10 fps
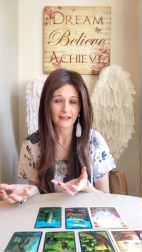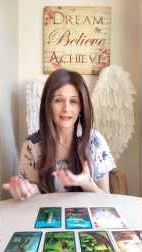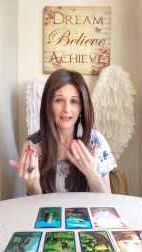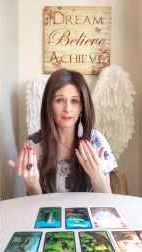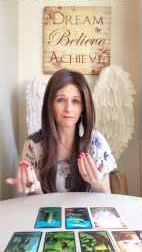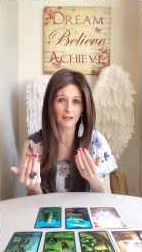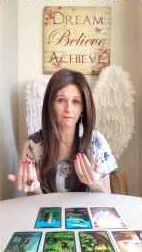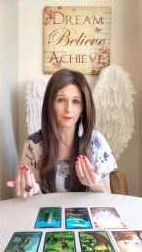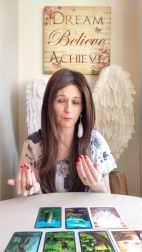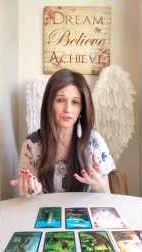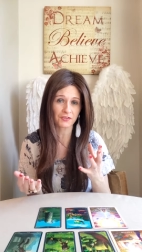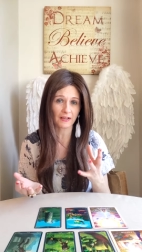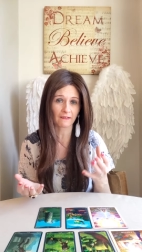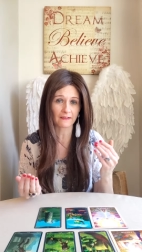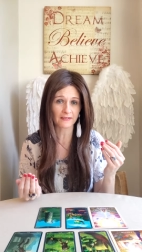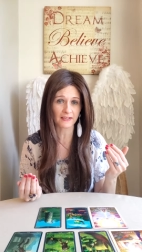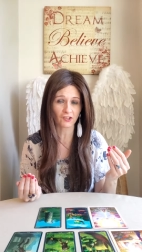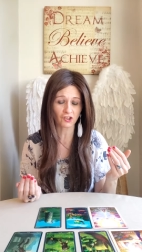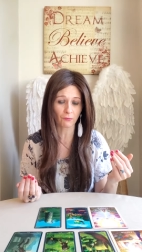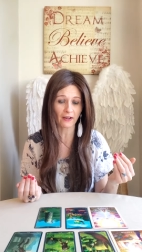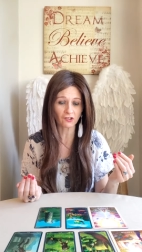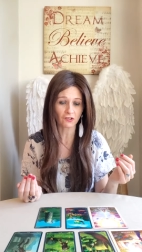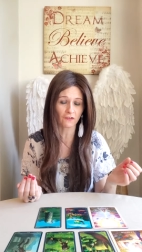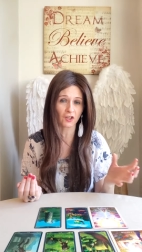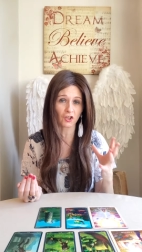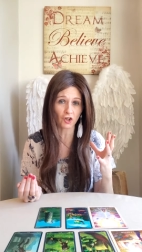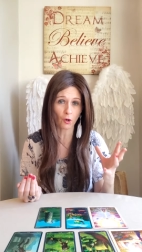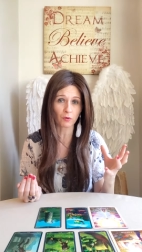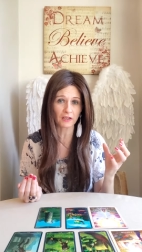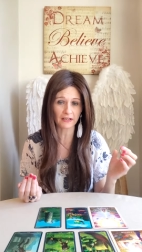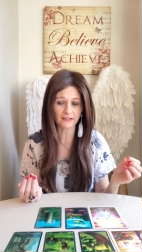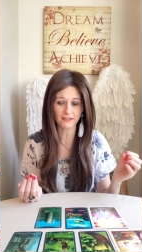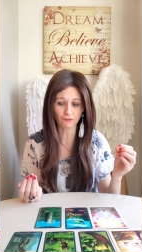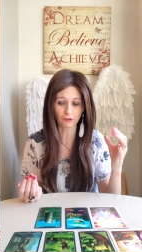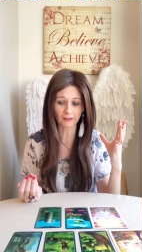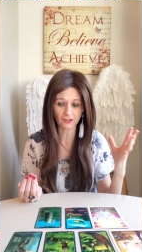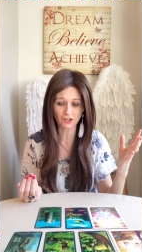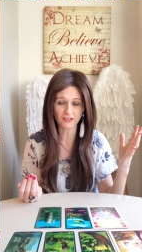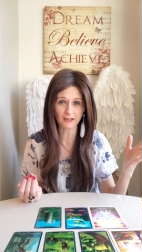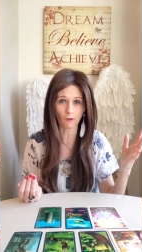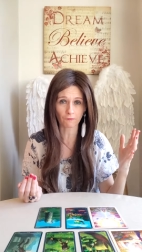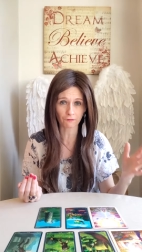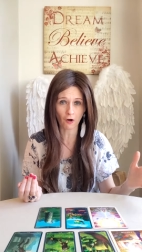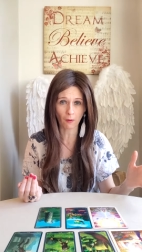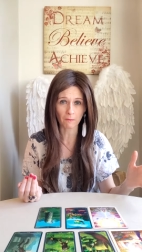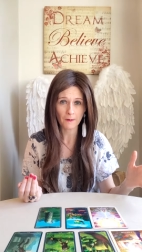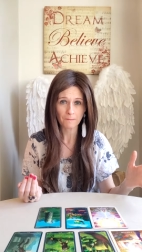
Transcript: even if you were still in a situation that you know you need to release yourself from.